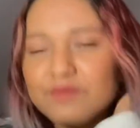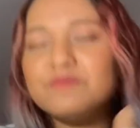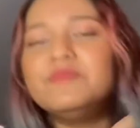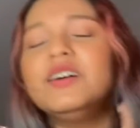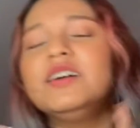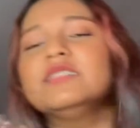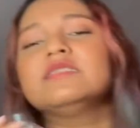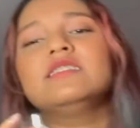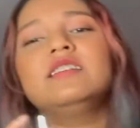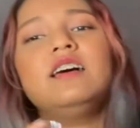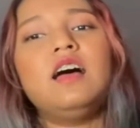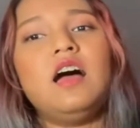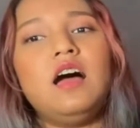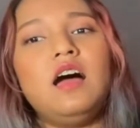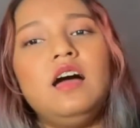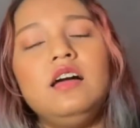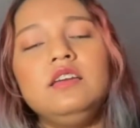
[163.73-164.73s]
But
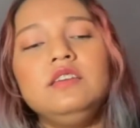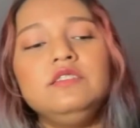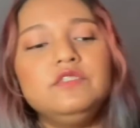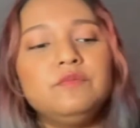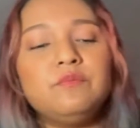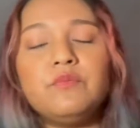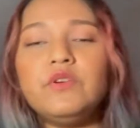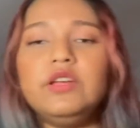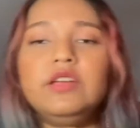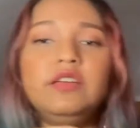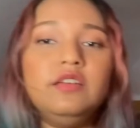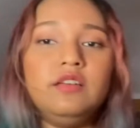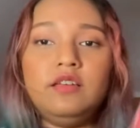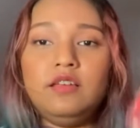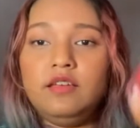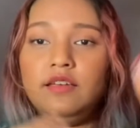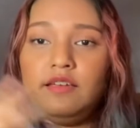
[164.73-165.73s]
I spray